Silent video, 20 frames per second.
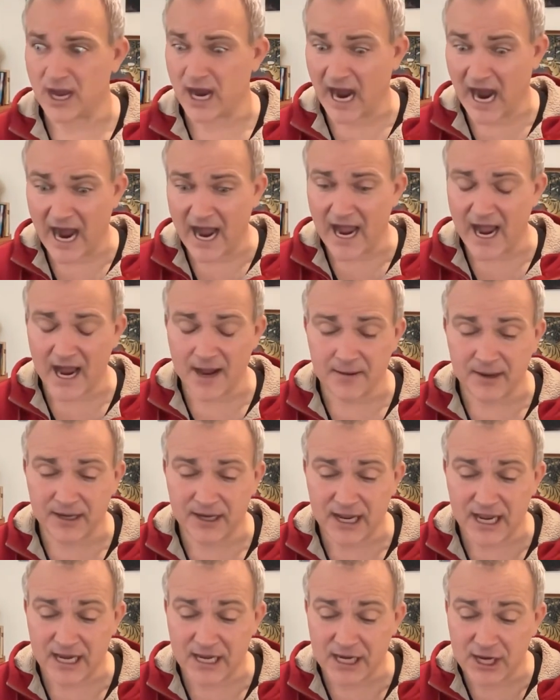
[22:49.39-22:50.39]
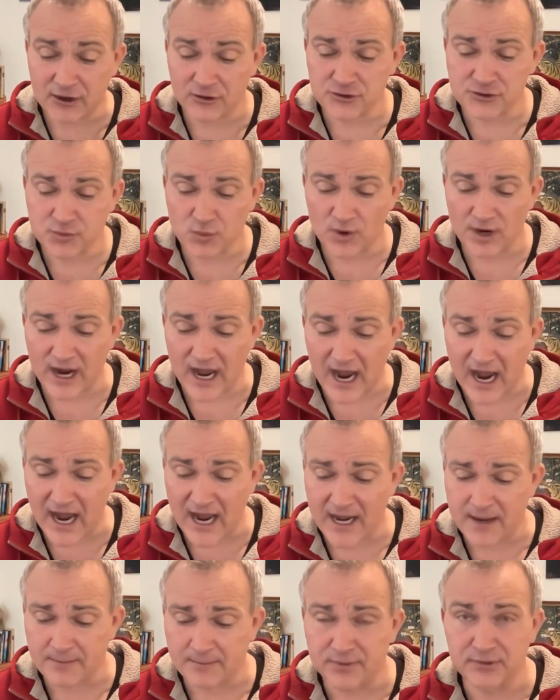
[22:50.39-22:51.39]
I, I mean, and here's what
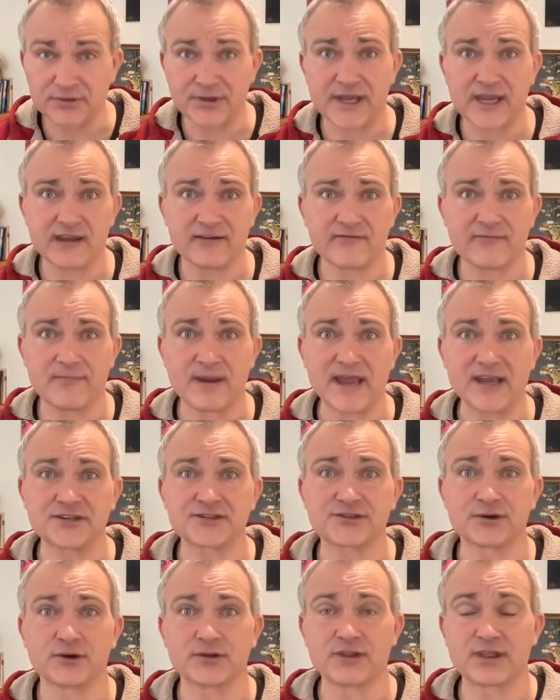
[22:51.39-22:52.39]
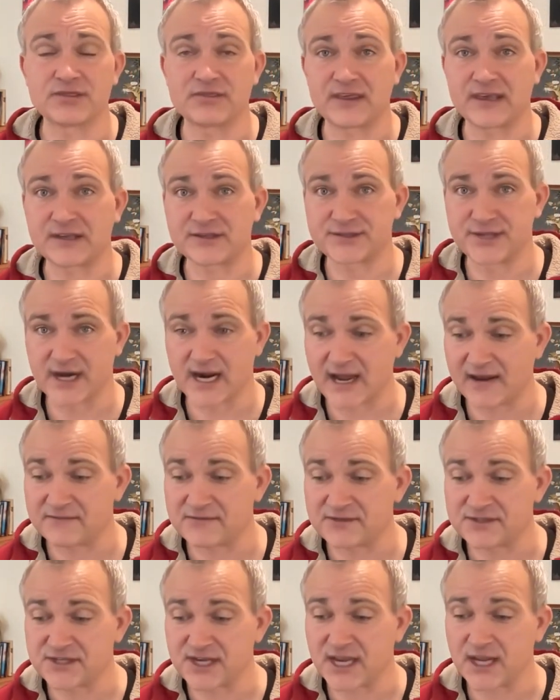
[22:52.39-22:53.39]
I believe based on the things that I've
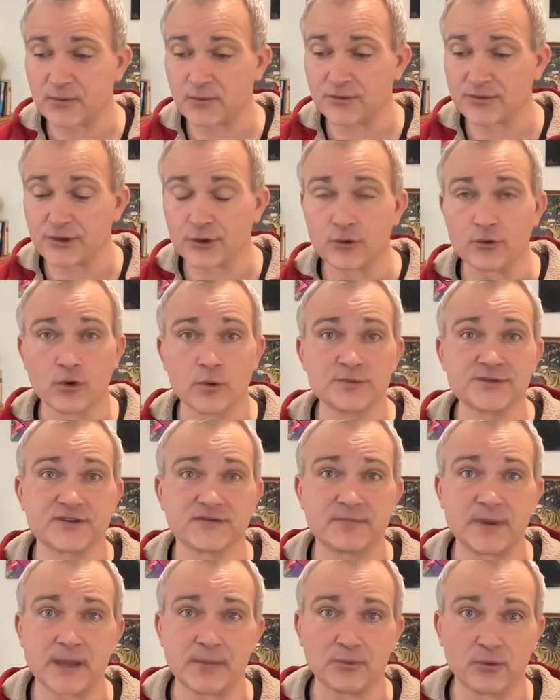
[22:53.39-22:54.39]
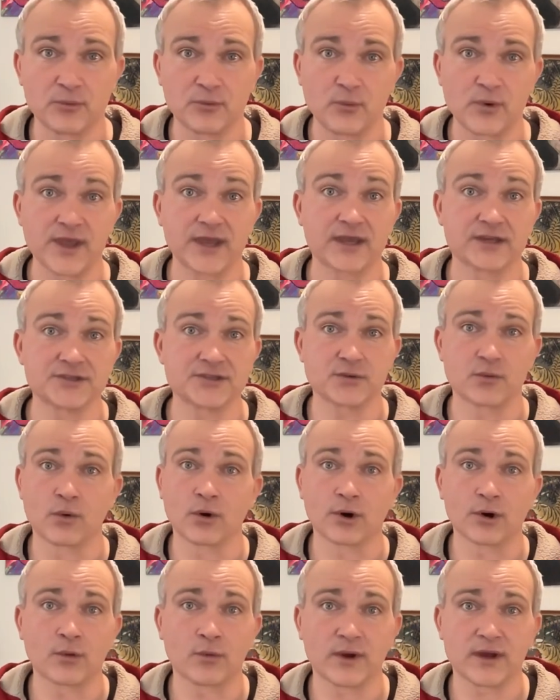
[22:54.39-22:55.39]
seen with the groups of people we get to
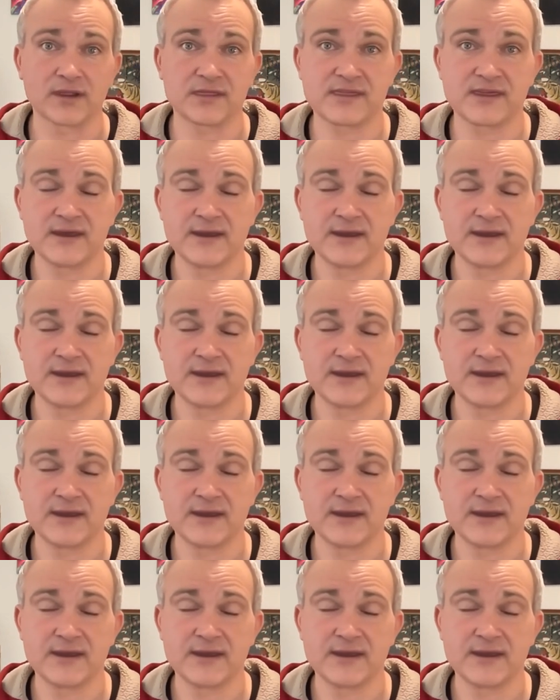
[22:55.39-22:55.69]
work with.